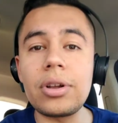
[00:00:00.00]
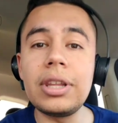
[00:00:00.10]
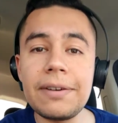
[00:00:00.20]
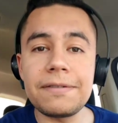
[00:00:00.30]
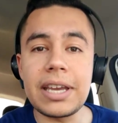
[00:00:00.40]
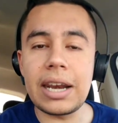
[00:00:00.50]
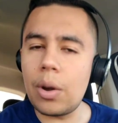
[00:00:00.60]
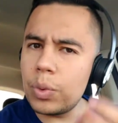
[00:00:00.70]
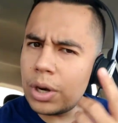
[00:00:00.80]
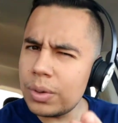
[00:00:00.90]
their lift in,
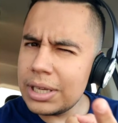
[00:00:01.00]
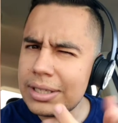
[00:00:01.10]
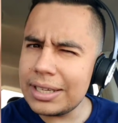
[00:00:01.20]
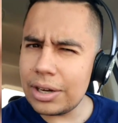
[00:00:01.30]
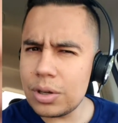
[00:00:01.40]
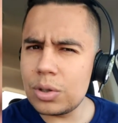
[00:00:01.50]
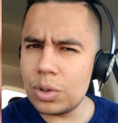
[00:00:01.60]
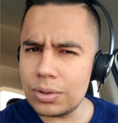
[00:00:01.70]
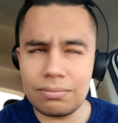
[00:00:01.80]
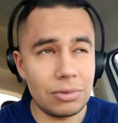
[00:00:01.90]
and we don't need to hear you.
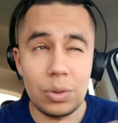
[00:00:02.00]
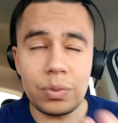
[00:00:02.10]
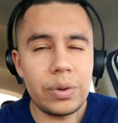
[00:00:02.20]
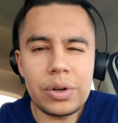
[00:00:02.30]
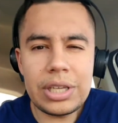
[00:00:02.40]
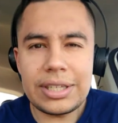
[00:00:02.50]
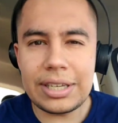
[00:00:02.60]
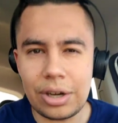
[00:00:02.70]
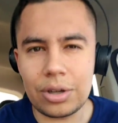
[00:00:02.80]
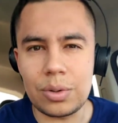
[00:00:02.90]
Do, we don't need to
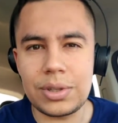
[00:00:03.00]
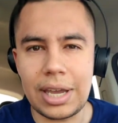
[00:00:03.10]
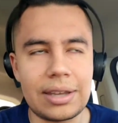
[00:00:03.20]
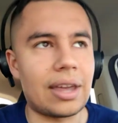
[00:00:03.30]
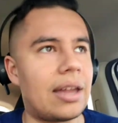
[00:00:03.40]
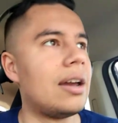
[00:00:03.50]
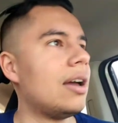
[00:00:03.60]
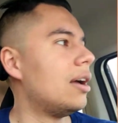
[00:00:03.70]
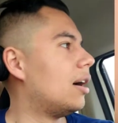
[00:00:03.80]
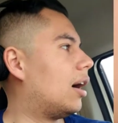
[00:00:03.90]
hear you saying that.
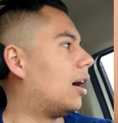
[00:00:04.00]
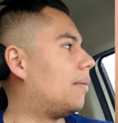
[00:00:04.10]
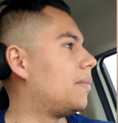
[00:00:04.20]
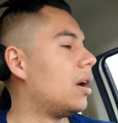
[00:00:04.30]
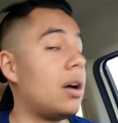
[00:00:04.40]
Um,